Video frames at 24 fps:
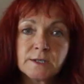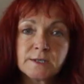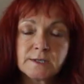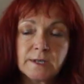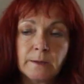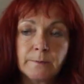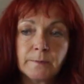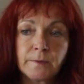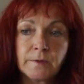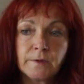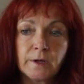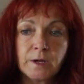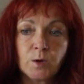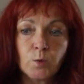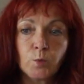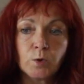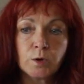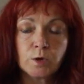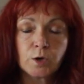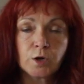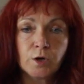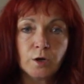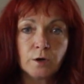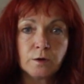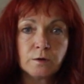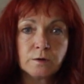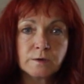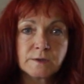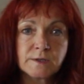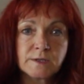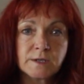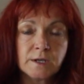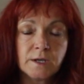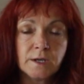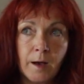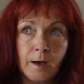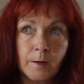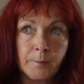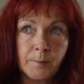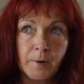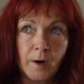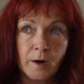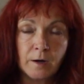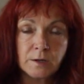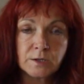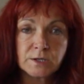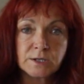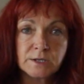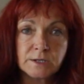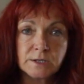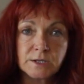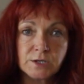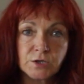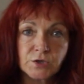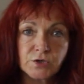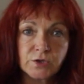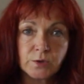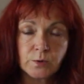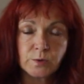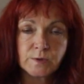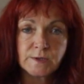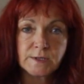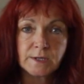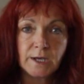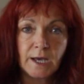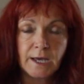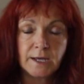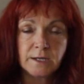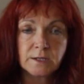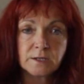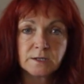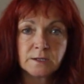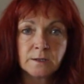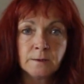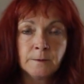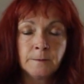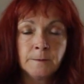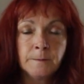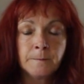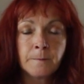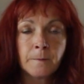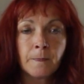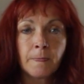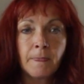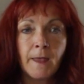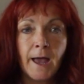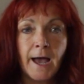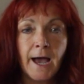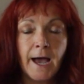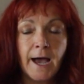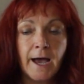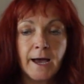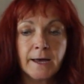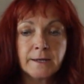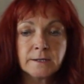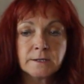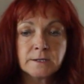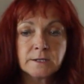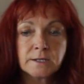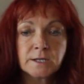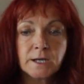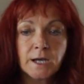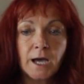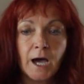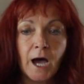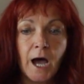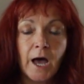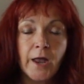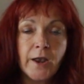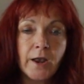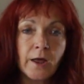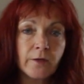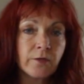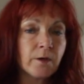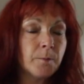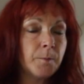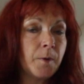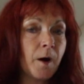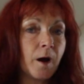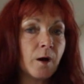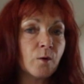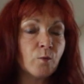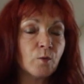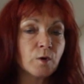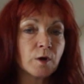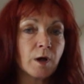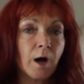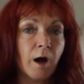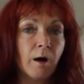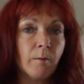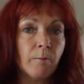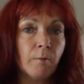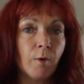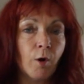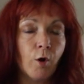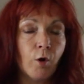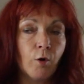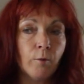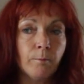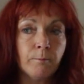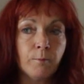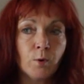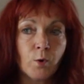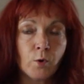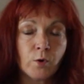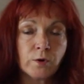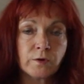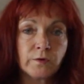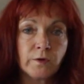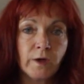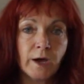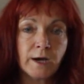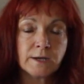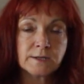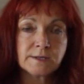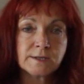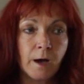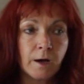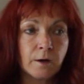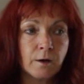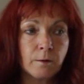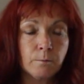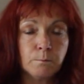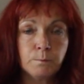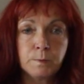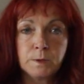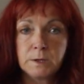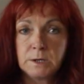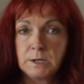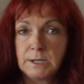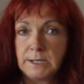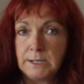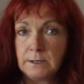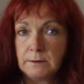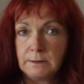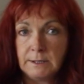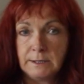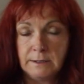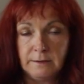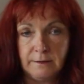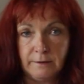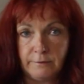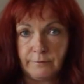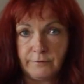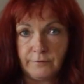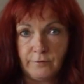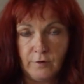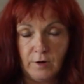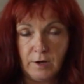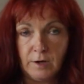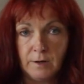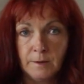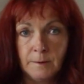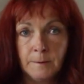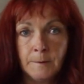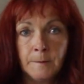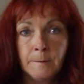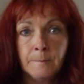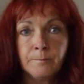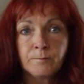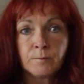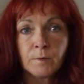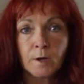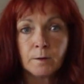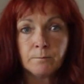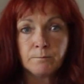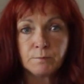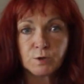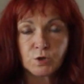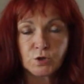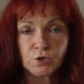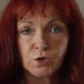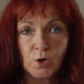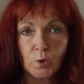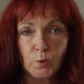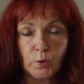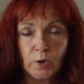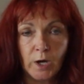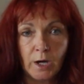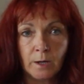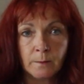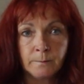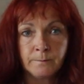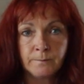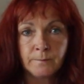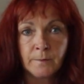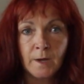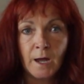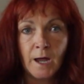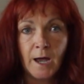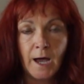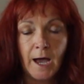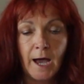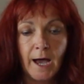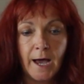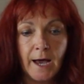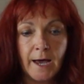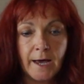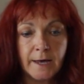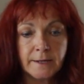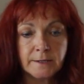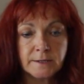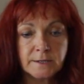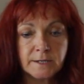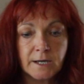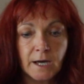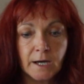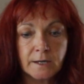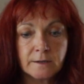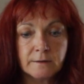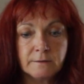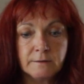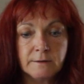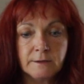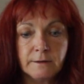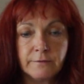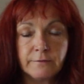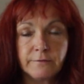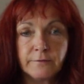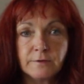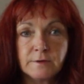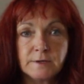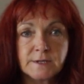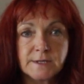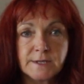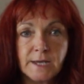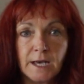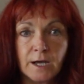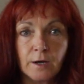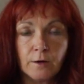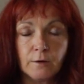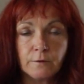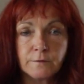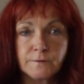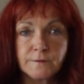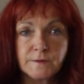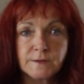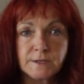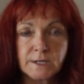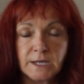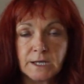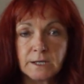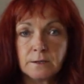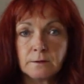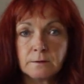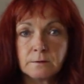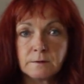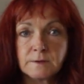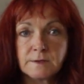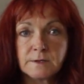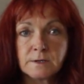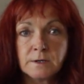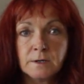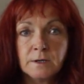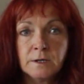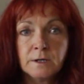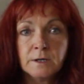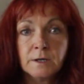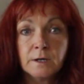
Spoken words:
Something will cause a part to dissociate and another part will come on board that has a completely different persona and a different set of skills.